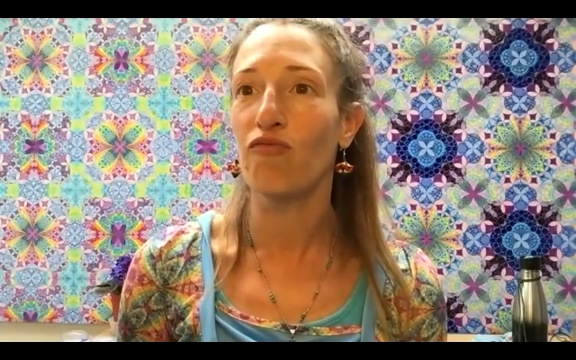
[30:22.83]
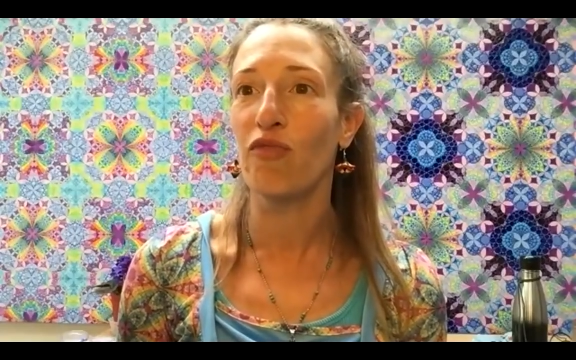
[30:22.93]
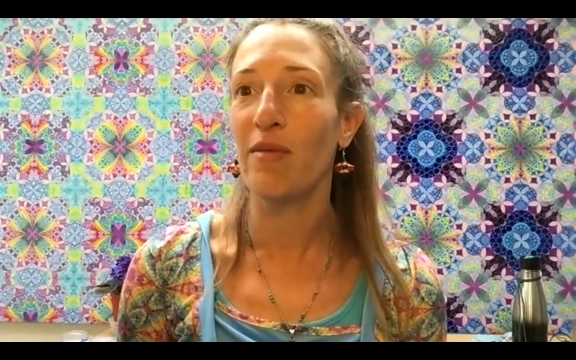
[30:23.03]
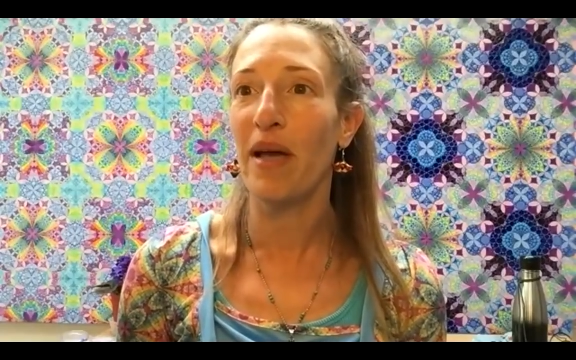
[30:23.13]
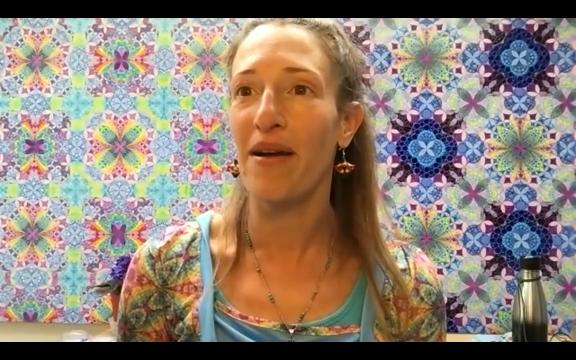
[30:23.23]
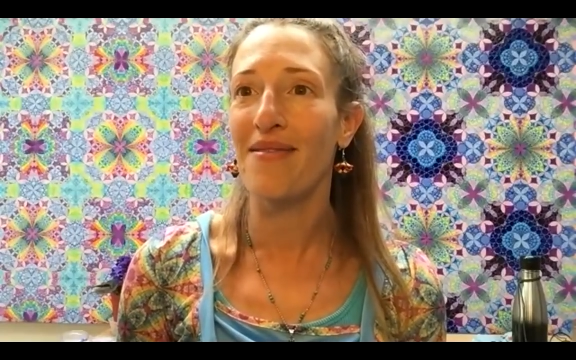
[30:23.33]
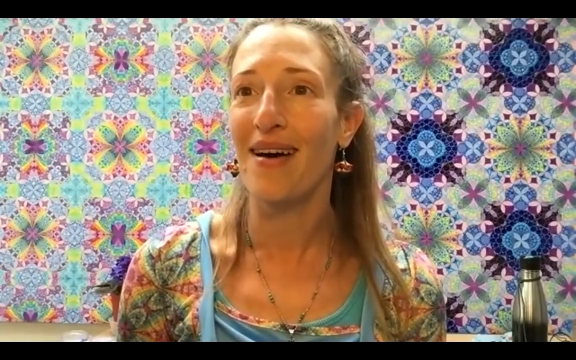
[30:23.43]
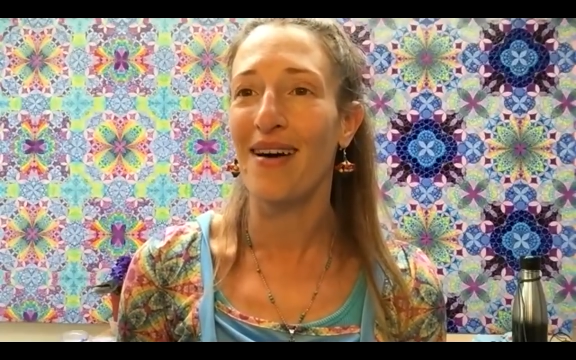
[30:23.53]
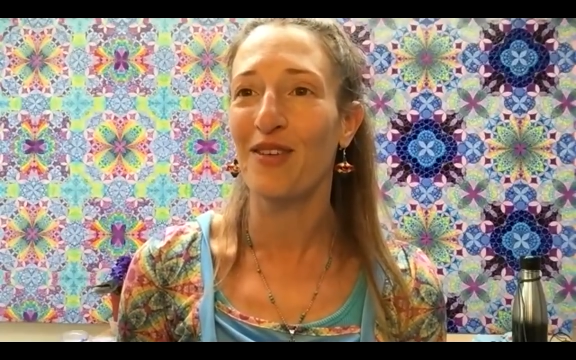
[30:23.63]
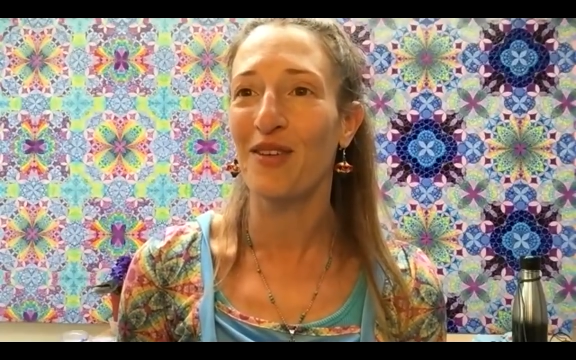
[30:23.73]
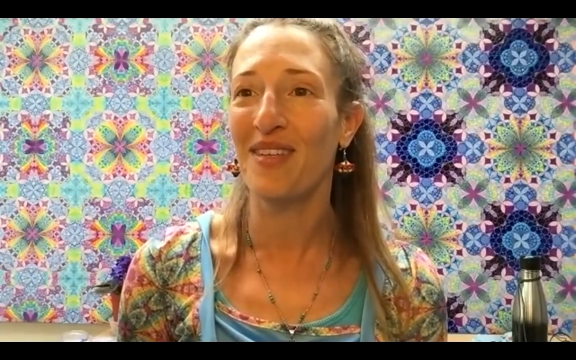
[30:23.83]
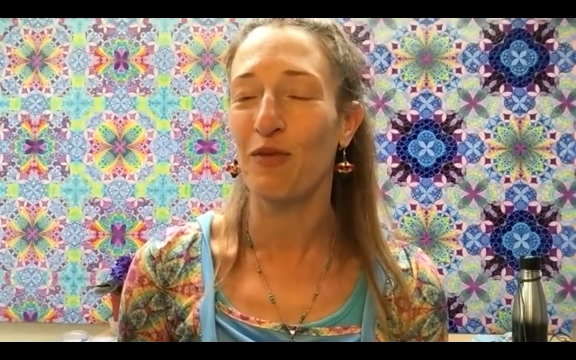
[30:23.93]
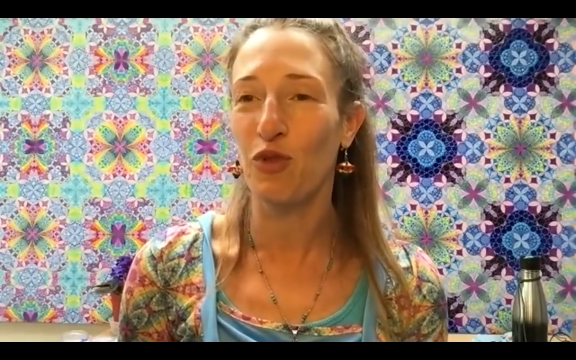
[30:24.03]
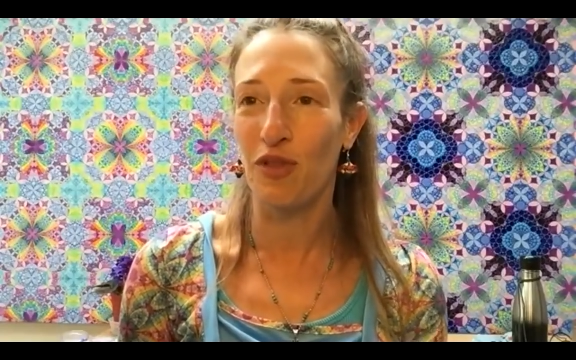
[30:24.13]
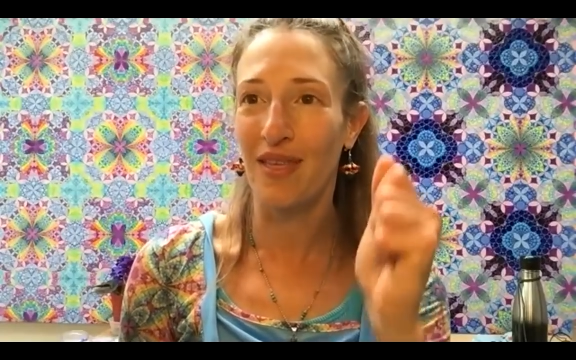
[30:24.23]
run a marathon, or, you know,
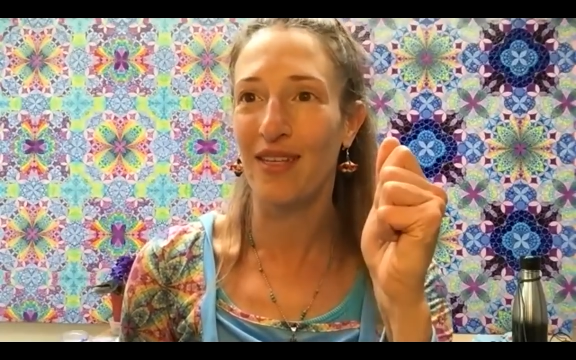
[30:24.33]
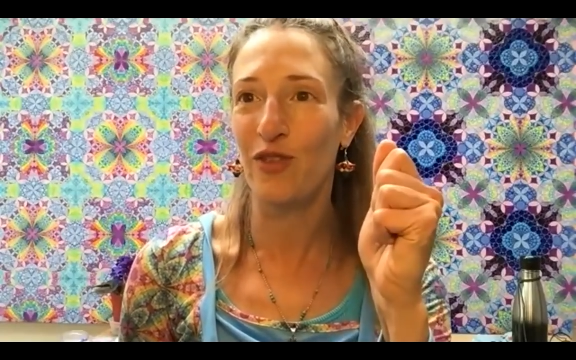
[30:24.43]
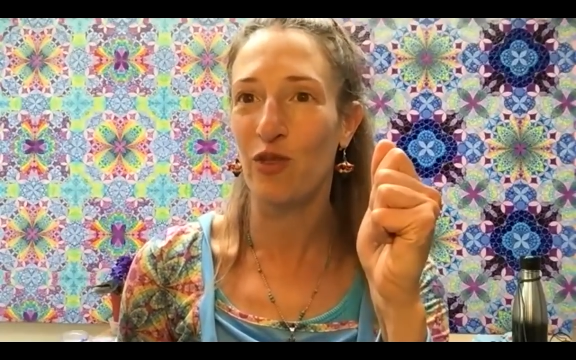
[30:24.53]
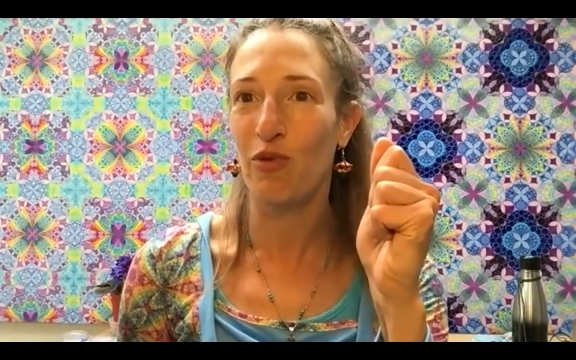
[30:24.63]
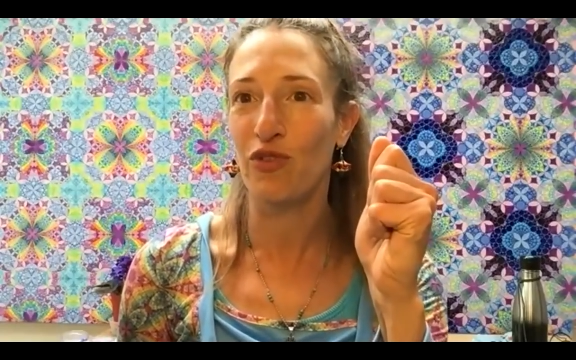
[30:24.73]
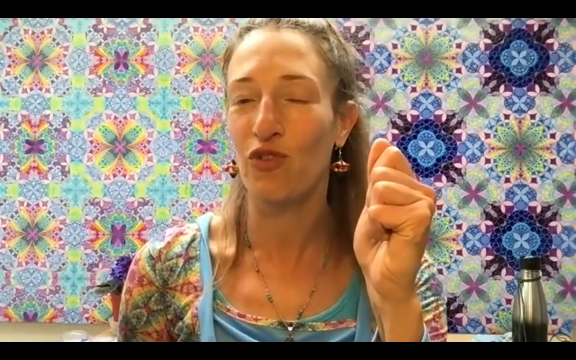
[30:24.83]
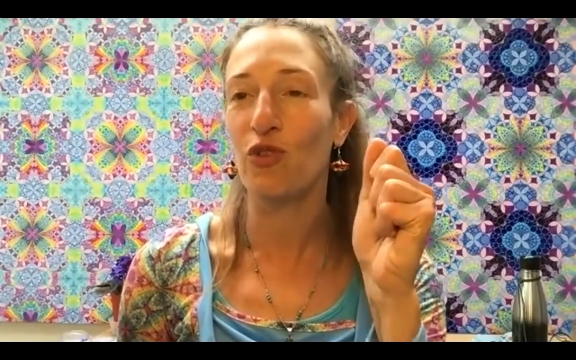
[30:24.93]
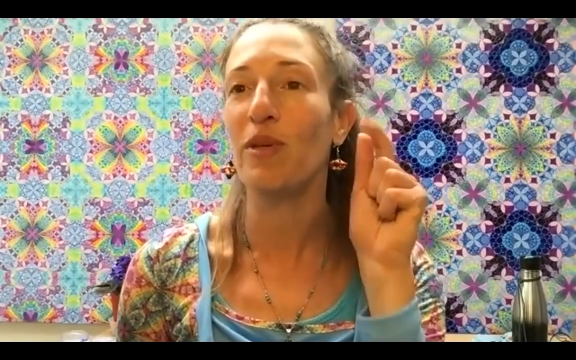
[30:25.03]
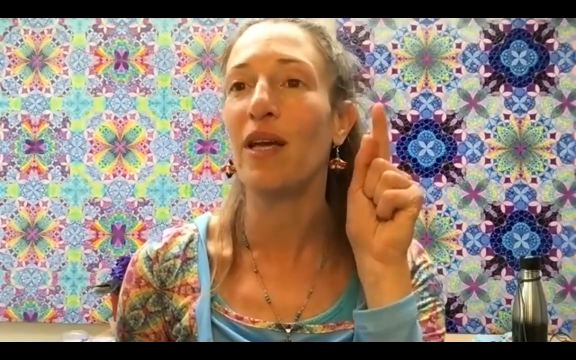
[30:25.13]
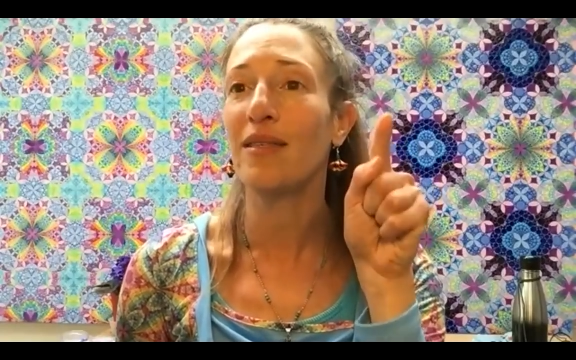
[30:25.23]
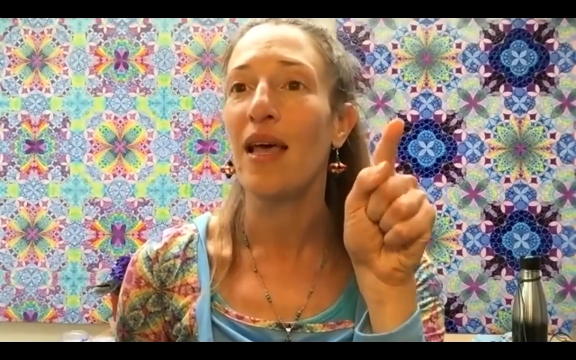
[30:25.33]
do the things he's supposed to do, because